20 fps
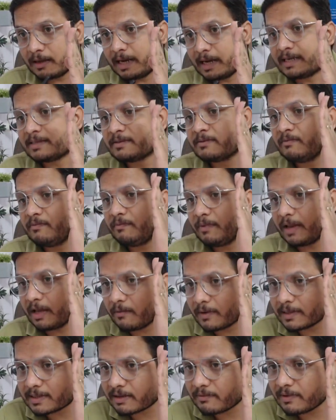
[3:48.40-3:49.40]
its
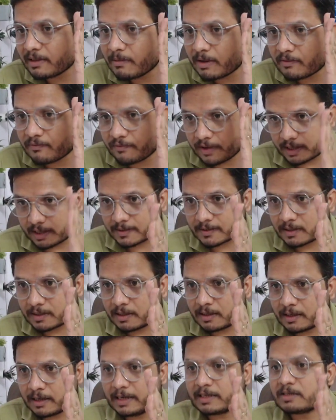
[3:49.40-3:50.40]
frequency will be fixed,
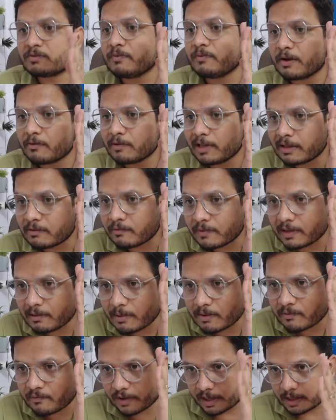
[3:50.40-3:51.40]
its wavelength will
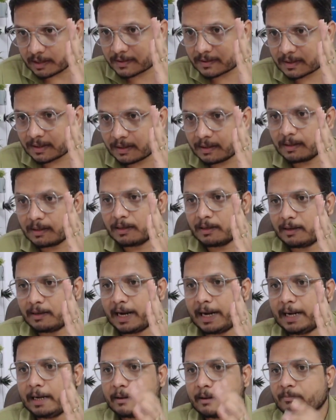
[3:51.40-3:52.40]
be fixed,
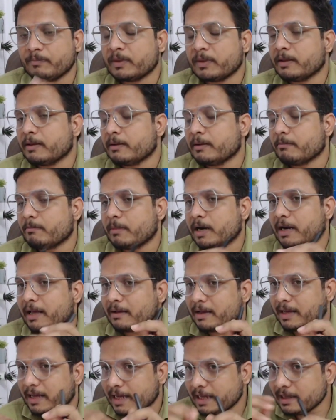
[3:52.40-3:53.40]
right?
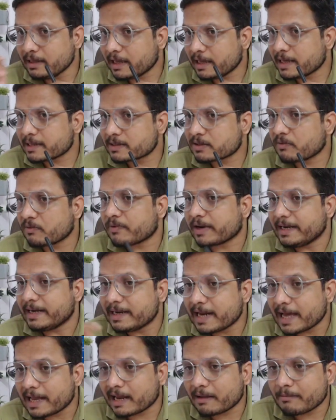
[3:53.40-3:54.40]
But in case of
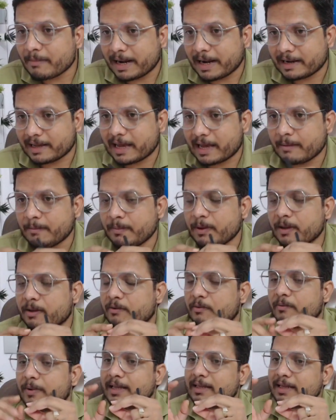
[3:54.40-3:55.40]
indirect band gap,
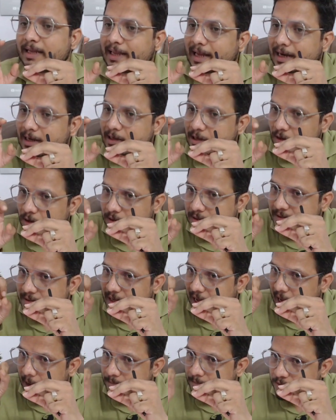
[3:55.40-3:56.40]
when
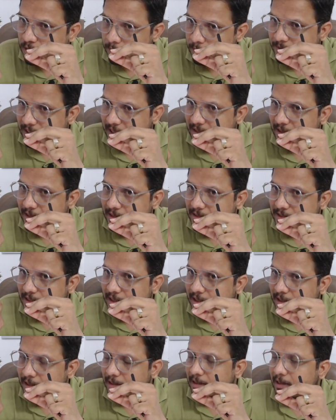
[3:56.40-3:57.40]
electrons absorbs
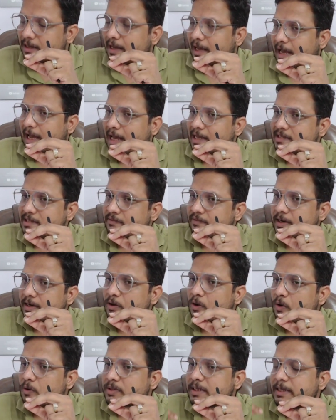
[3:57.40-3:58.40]
energy as if
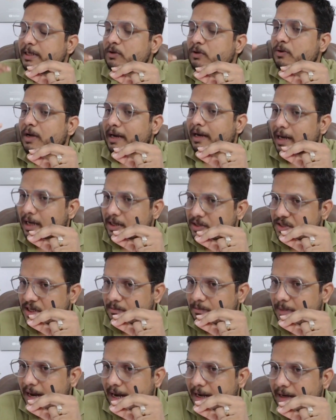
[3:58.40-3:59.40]
it goes into
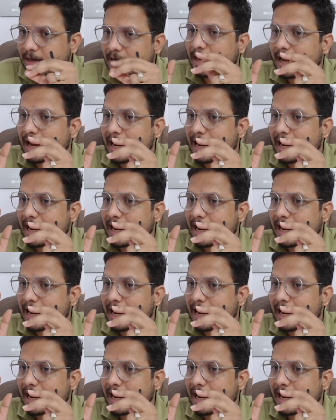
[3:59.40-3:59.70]
conduction band,